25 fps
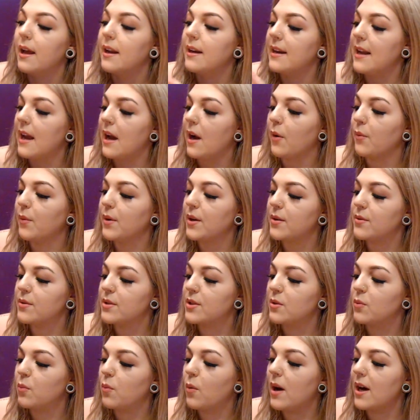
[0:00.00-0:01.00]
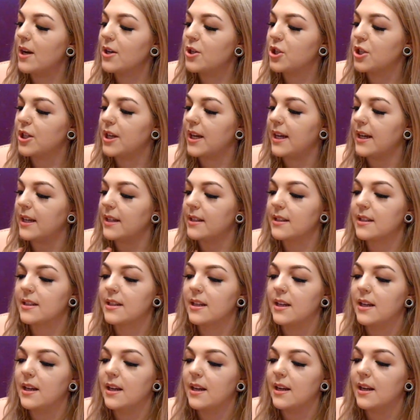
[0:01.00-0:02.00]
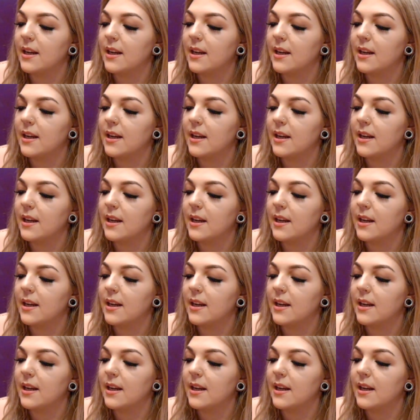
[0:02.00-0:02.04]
Now when you swatch it,